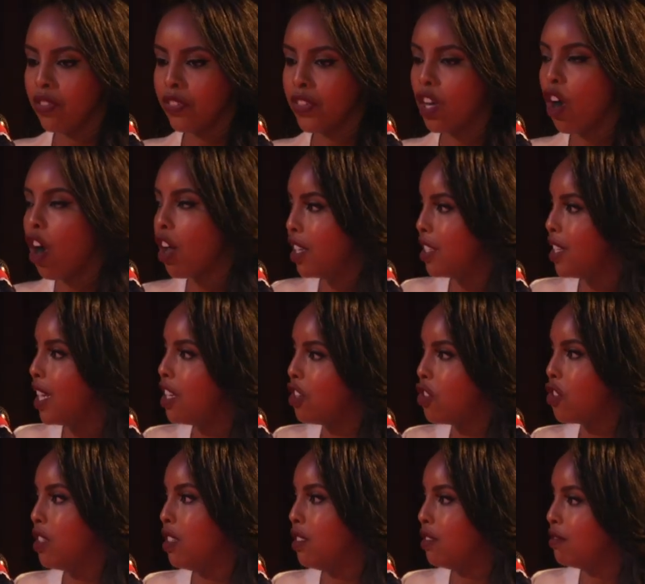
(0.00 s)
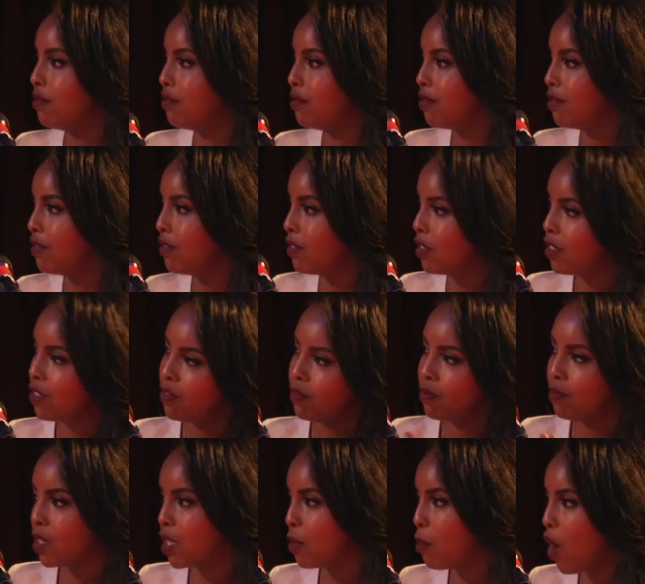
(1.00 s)
the connotation
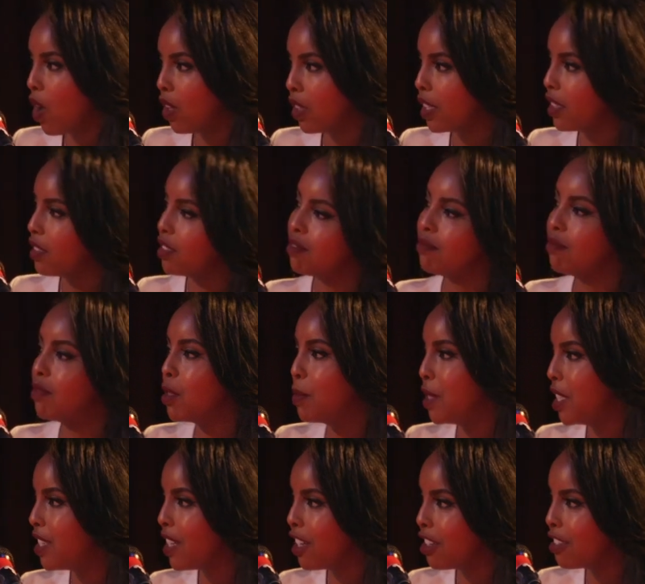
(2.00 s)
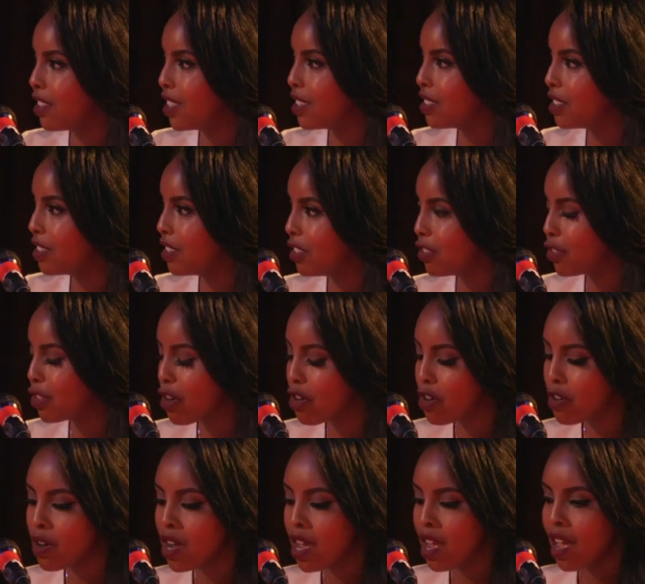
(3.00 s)
Somali to be terrorists.
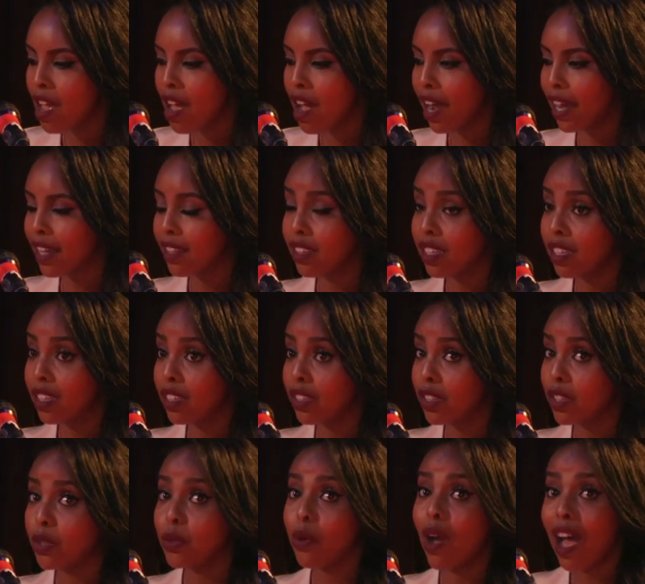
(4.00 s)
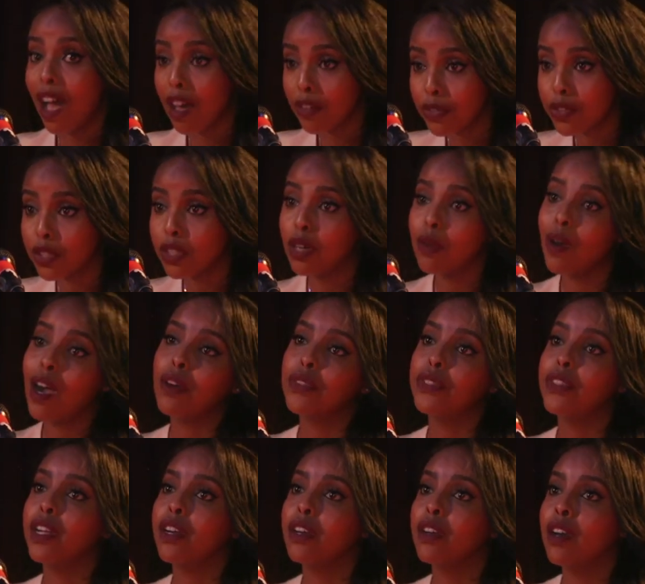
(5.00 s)
So I think you have to go
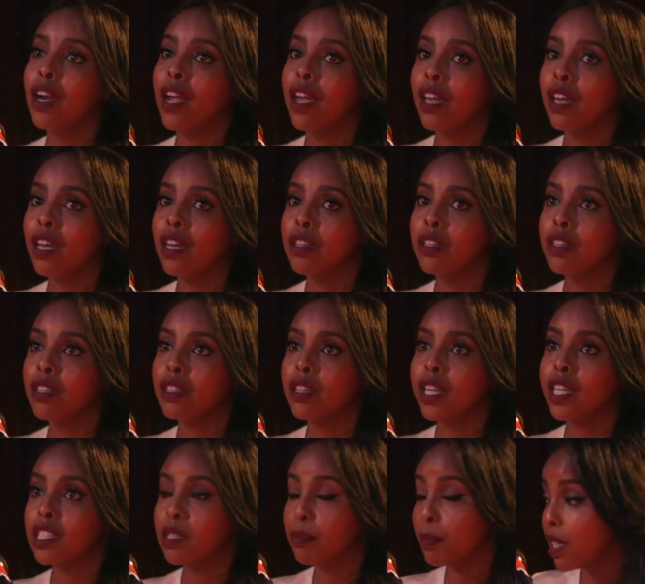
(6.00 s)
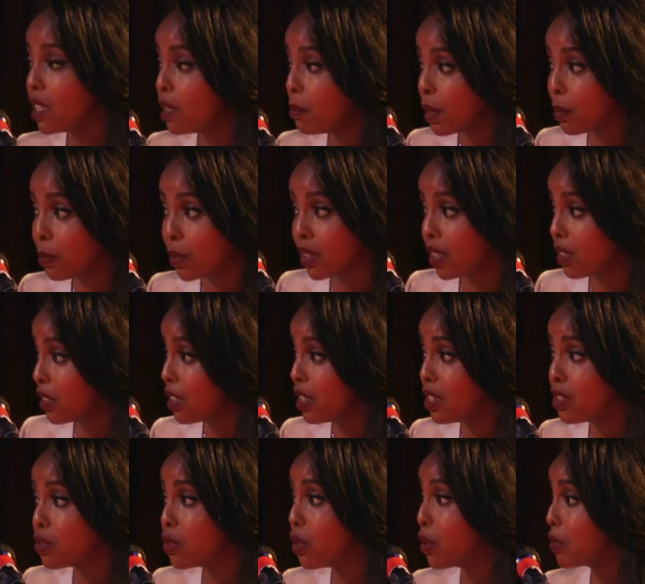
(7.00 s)
out there and explain to people that there
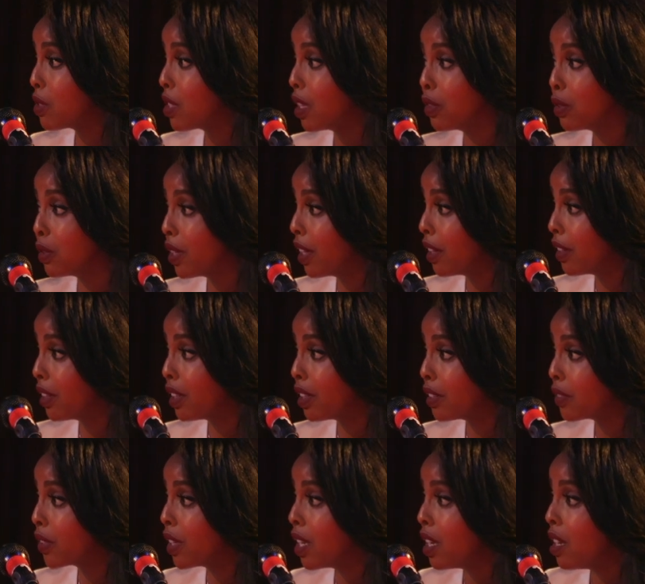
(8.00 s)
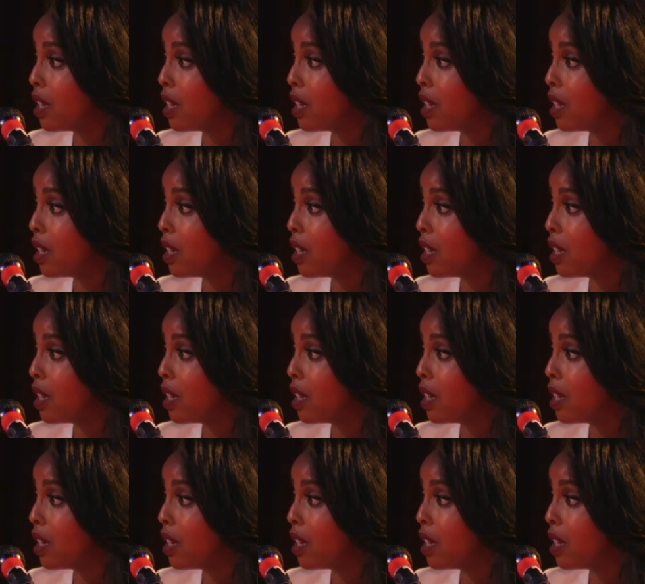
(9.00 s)
is no single narrative.